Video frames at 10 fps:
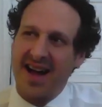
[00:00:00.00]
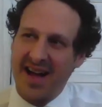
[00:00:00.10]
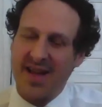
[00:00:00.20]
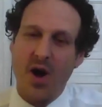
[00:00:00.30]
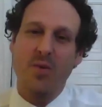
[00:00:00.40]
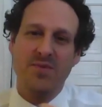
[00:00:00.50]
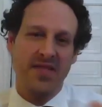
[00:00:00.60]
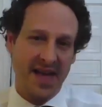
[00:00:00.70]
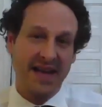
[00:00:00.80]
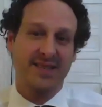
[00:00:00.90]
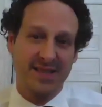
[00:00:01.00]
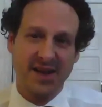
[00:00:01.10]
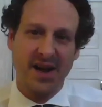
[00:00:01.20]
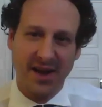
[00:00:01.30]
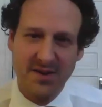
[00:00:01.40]
hope that that's the
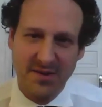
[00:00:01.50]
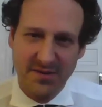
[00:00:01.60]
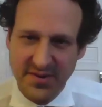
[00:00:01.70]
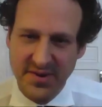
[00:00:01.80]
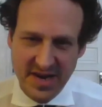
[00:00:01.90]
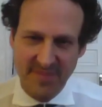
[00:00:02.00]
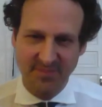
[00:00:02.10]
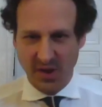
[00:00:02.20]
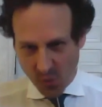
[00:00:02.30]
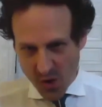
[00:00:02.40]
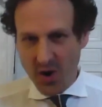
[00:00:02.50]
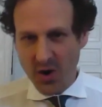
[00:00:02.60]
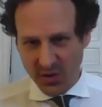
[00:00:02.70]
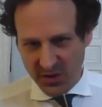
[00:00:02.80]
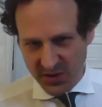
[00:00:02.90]
kind of
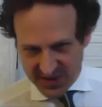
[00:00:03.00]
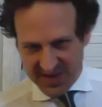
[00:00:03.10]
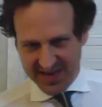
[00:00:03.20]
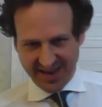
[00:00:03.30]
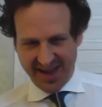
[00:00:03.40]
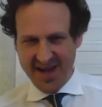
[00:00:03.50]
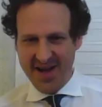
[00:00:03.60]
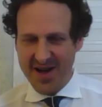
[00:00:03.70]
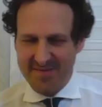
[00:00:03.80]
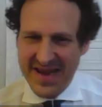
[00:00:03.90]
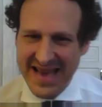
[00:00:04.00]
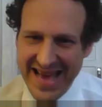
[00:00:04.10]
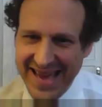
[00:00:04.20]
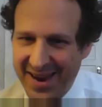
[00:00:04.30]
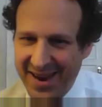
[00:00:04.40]
world,
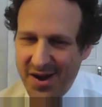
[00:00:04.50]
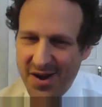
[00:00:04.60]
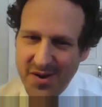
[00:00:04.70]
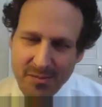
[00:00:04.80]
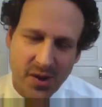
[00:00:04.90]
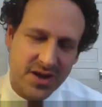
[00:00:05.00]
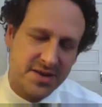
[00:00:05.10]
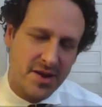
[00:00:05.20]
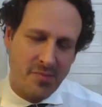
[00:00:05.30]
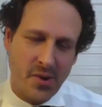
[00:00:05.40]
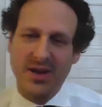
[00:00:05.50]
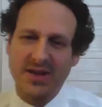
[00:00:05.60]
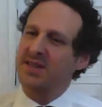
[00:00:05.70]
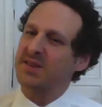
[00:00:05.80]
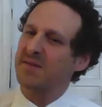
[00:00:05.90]
you know, a
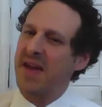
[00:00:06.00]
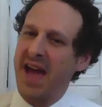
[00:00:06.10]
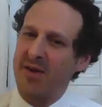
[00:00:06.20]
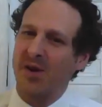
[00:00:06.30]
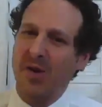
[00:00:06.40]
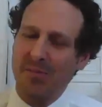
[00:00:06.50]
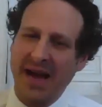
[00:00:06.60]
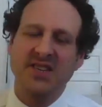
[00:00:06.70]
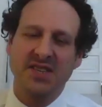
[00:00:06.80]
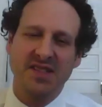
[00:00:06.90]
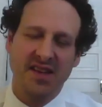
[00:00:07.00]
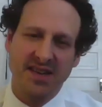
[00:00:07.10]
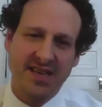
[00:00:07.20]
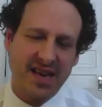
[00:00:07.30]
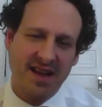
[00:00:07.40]
politics of care and compassion that
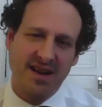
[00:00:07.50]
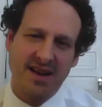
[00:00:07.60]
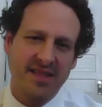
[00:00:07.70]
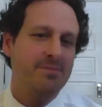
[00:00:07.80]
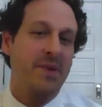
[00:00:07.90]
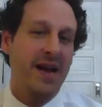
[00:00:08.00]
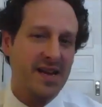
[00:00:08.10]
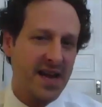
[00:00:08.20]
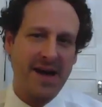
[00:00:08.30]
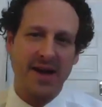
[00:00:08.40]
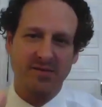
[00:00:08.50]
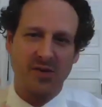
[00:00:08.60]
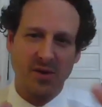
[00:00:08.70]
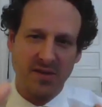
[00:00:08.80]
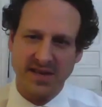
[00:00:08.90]
that might come out of all
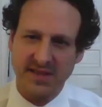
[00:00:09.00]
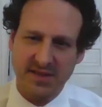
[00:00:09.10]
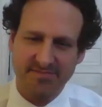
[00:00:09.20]
of this.